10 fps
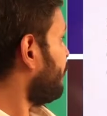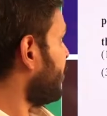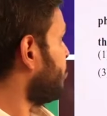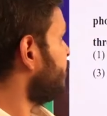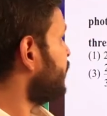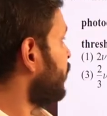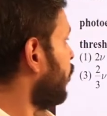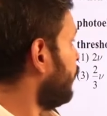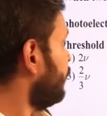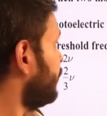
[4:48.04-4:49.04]
frequency
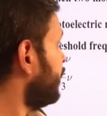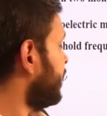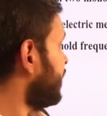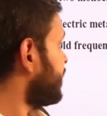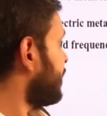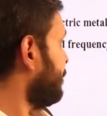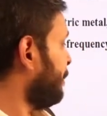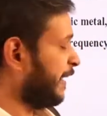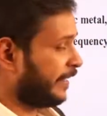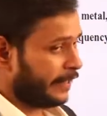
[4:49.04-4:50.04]
of this
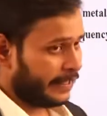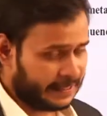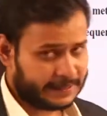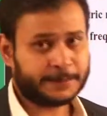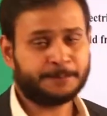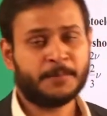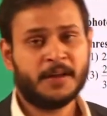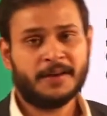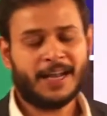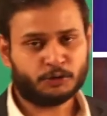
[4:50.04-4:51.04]
metal is.
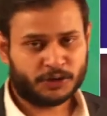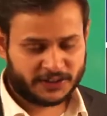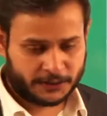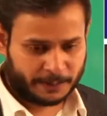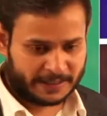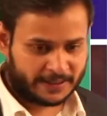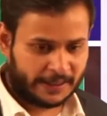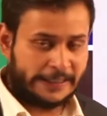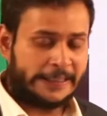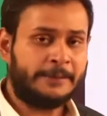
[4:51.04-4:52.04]
Now this is
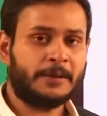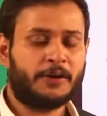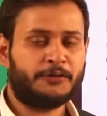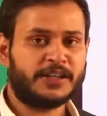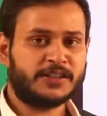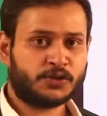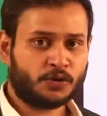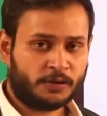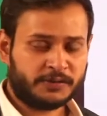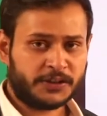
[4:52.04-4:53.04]
basically we can just
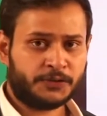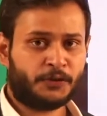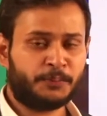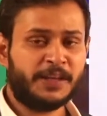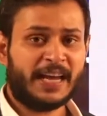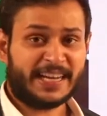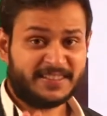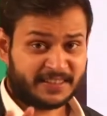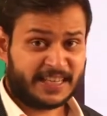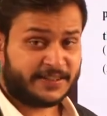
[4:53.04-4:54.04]
solve this from the
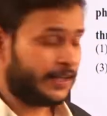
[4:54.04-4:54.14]
Einstein's